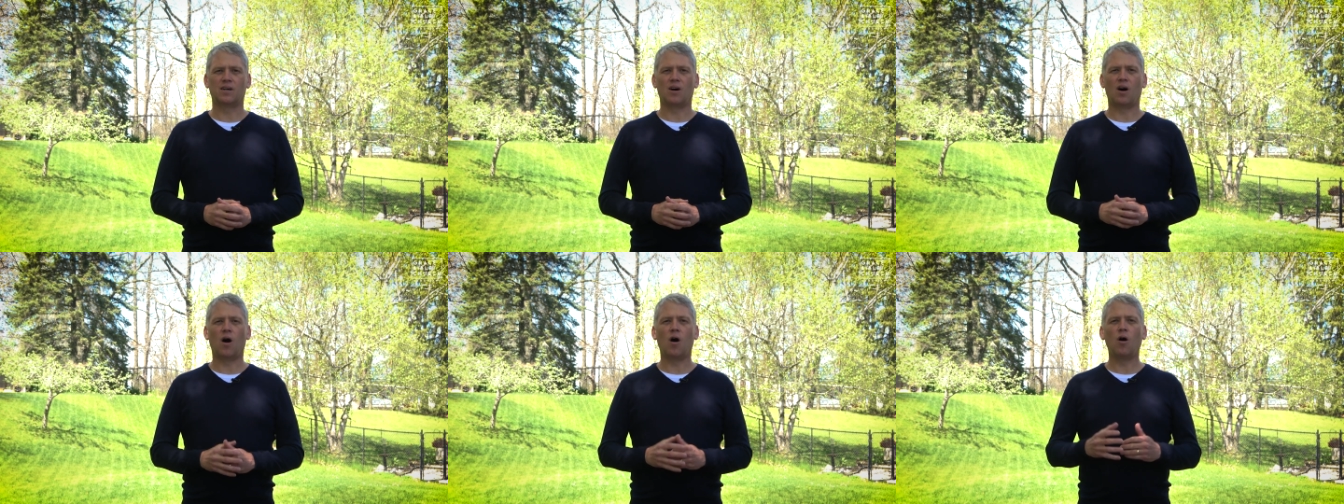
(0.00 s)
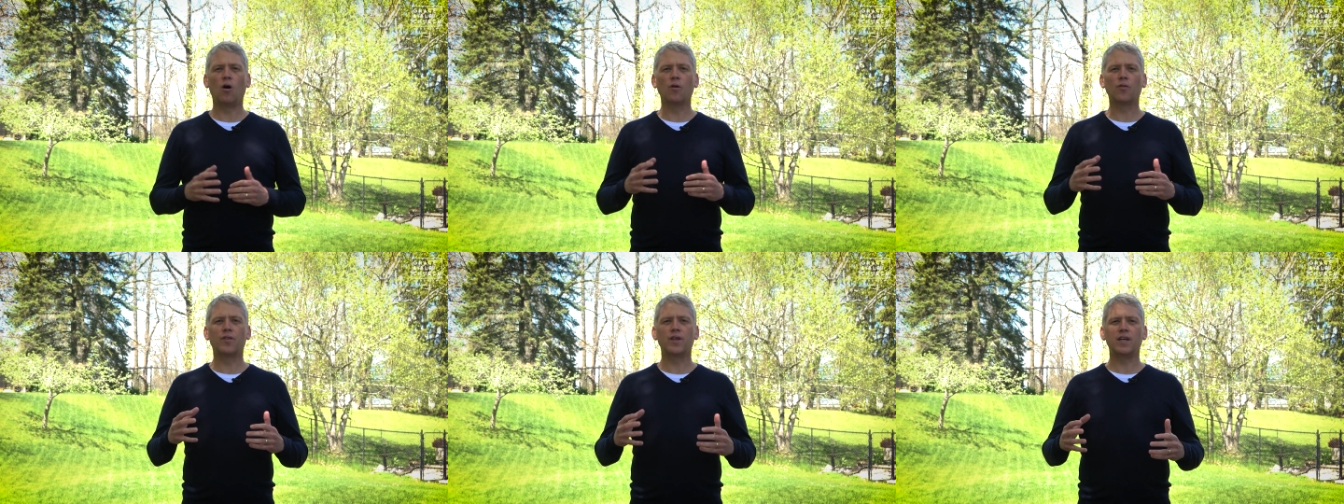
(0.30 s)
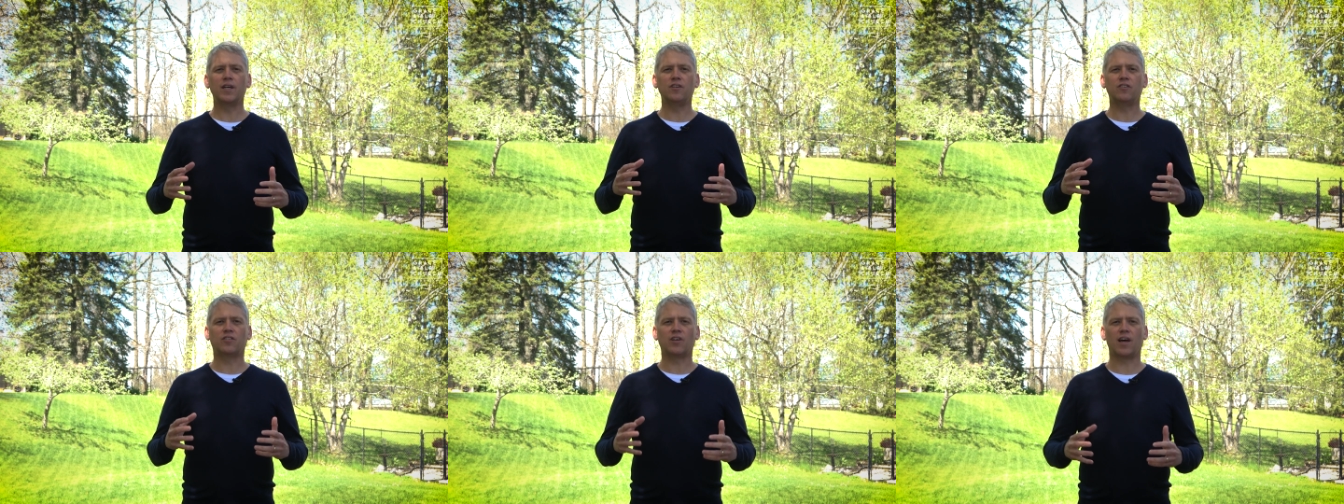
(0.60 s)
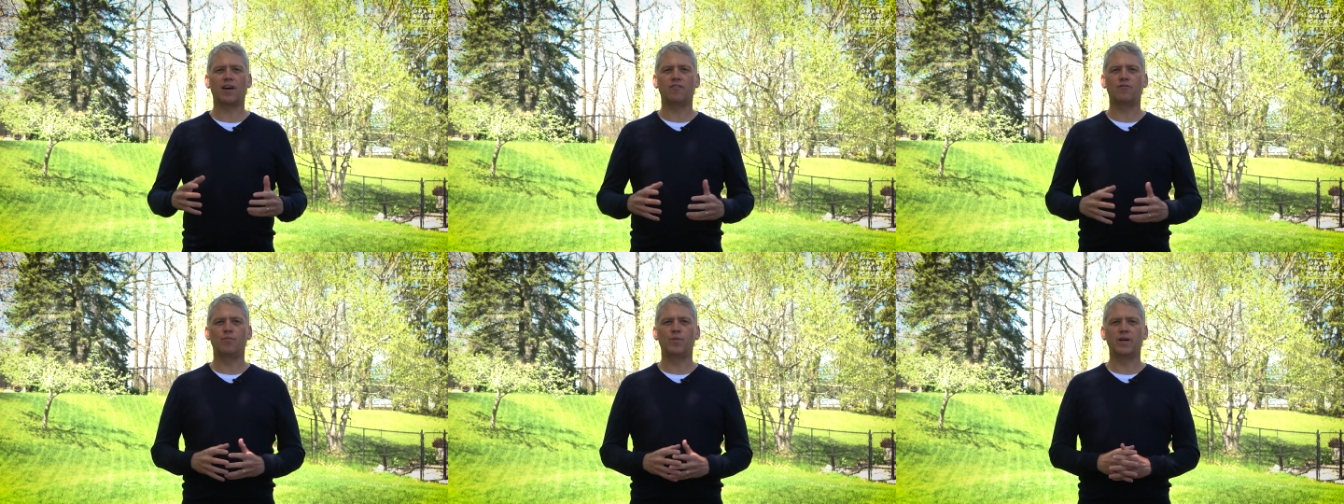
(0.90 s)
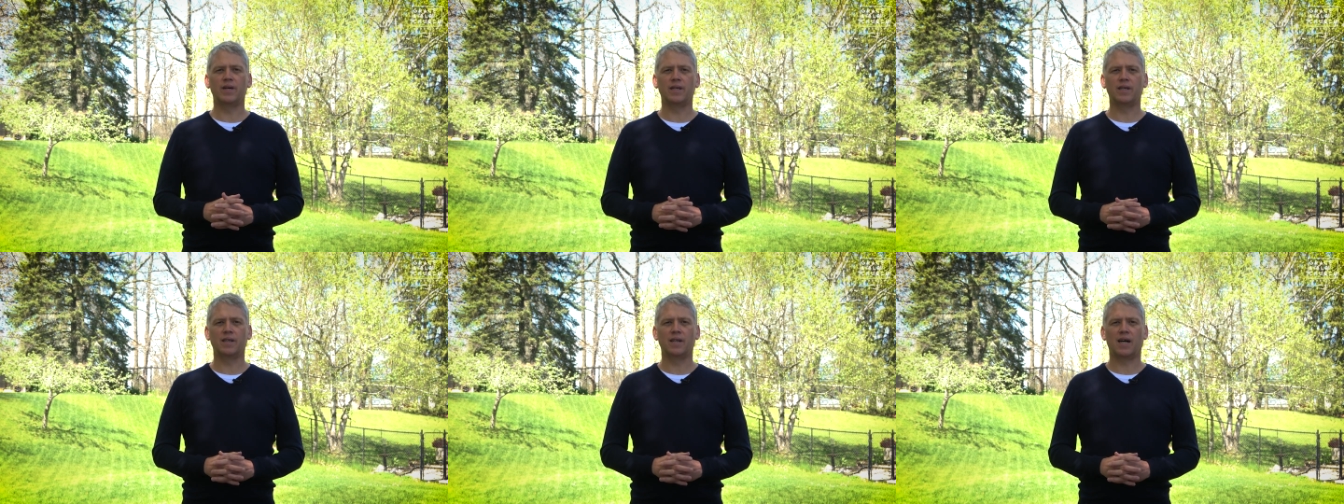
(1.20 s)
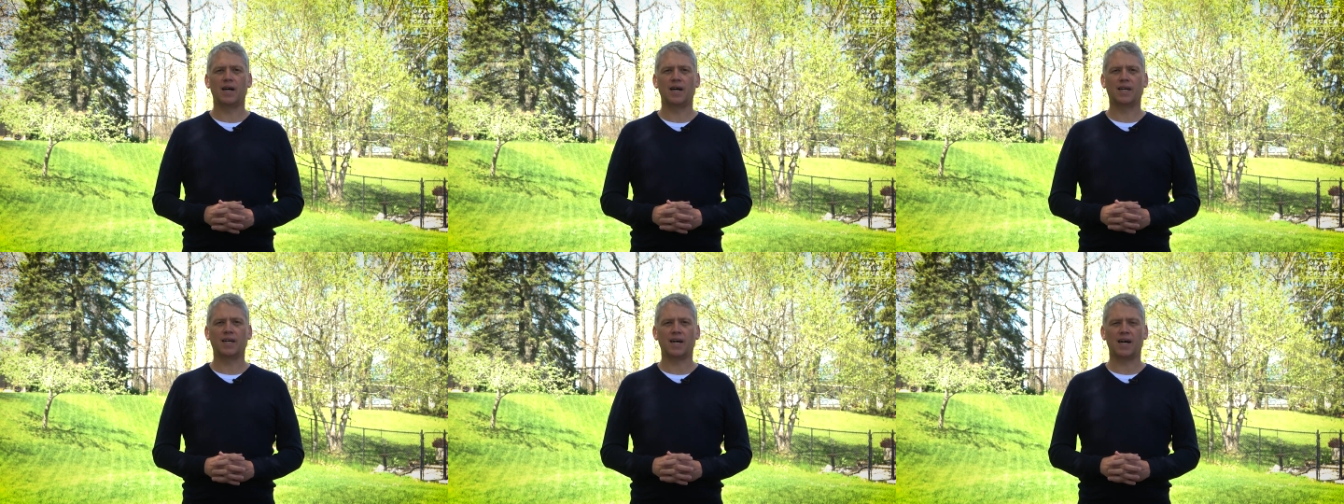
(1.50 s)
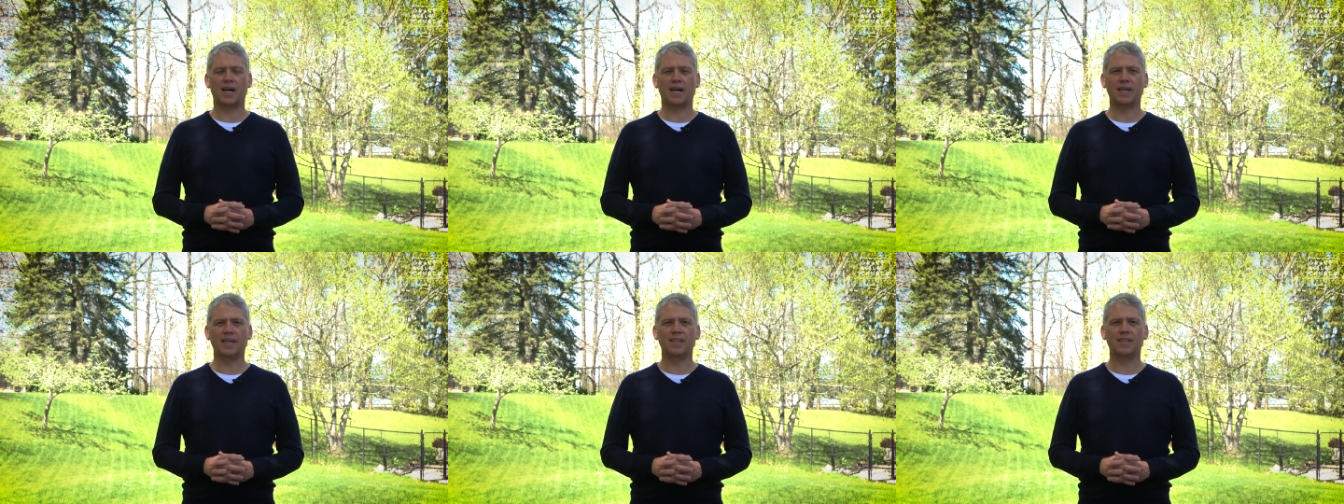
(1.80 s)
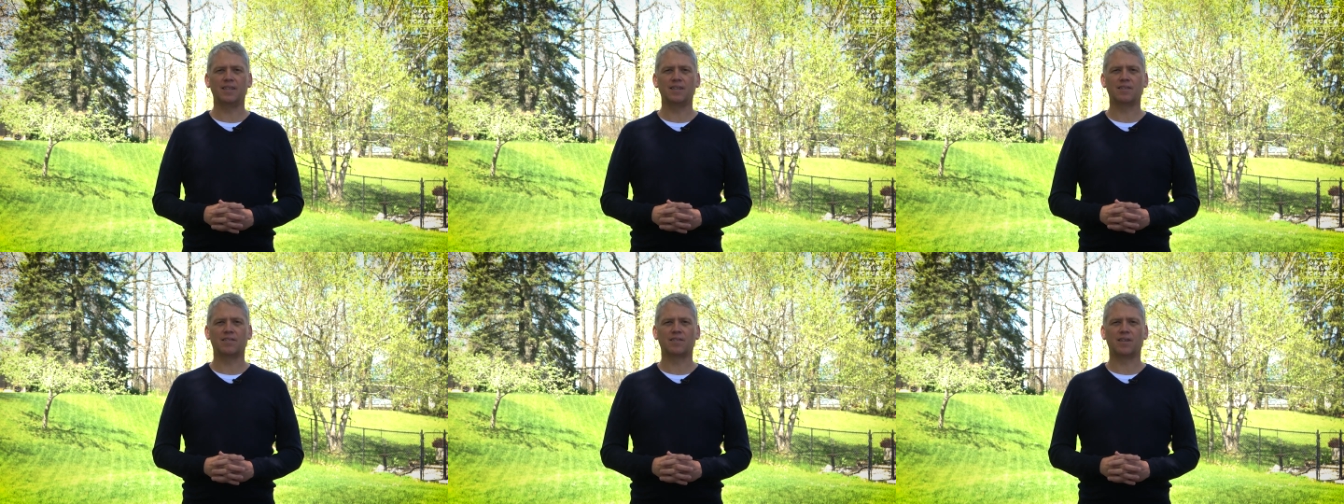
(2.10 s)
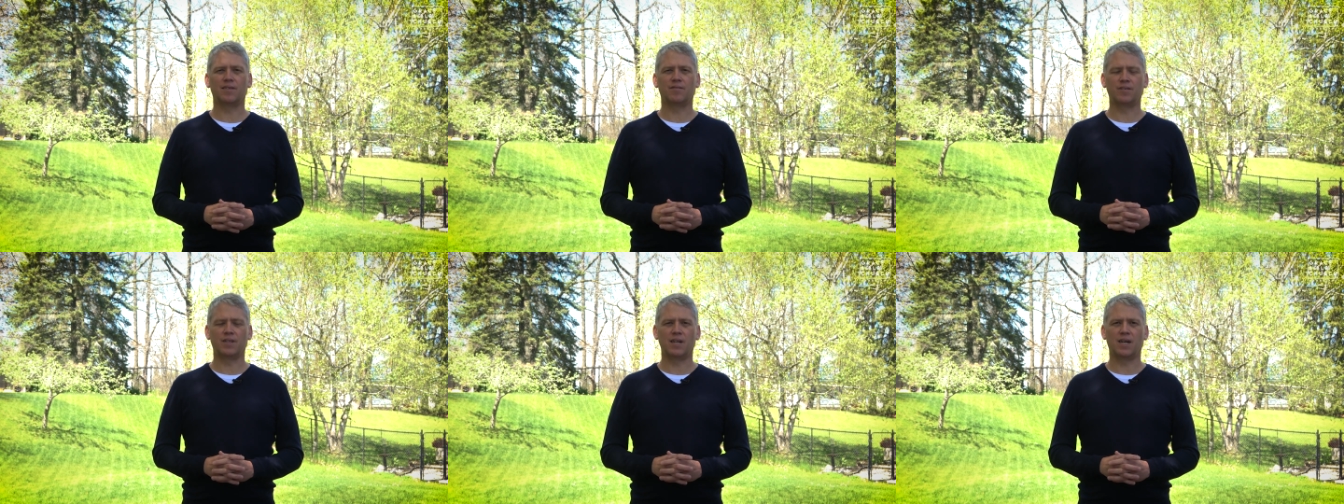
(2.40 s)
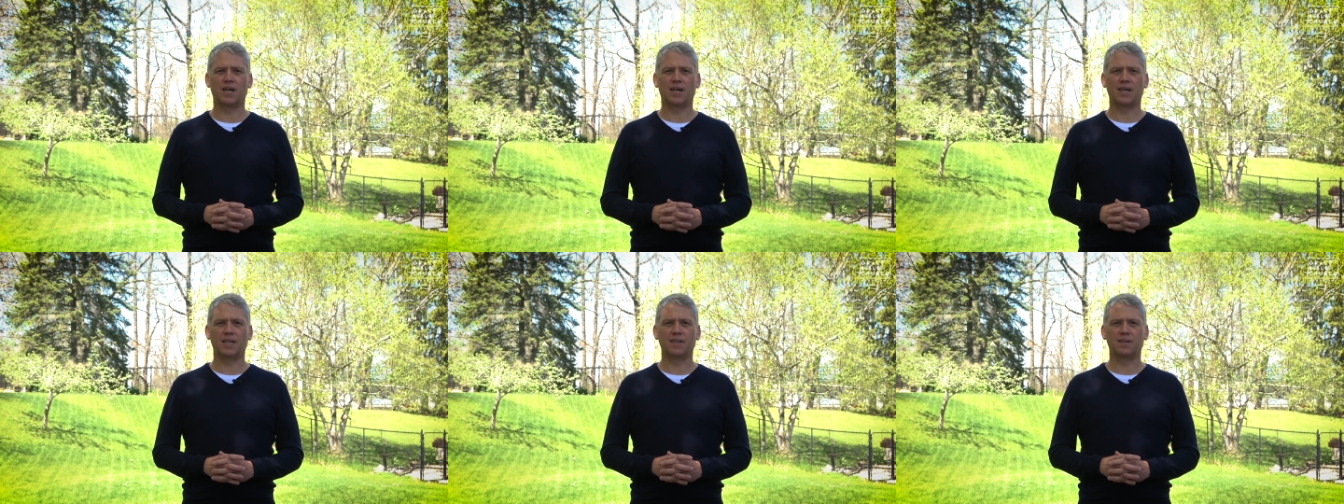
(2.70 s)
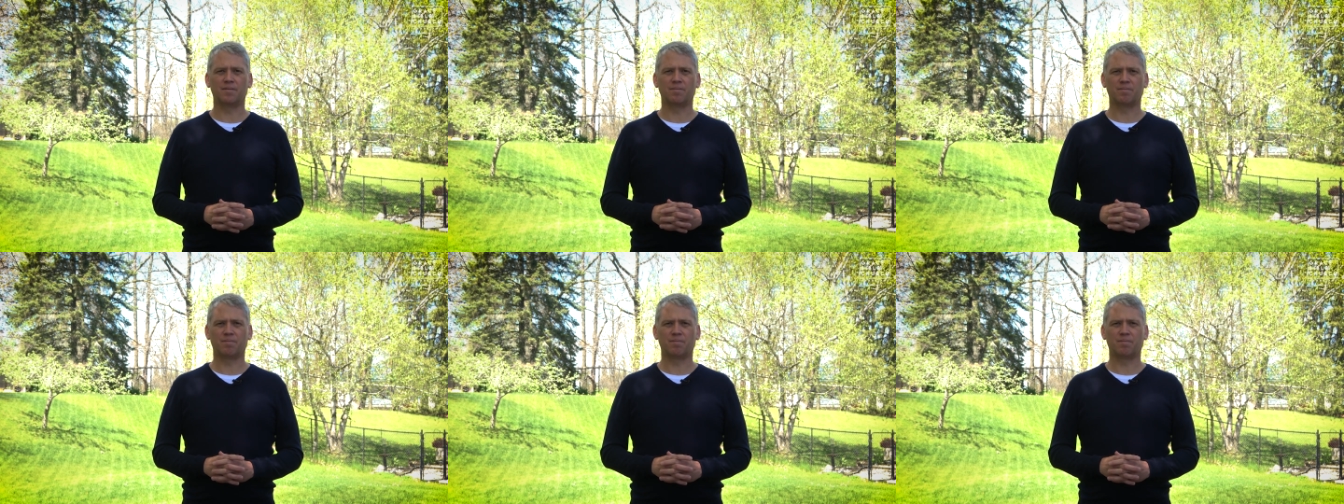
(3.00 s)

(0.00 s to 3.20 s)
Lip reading: All these have been a kindness of God.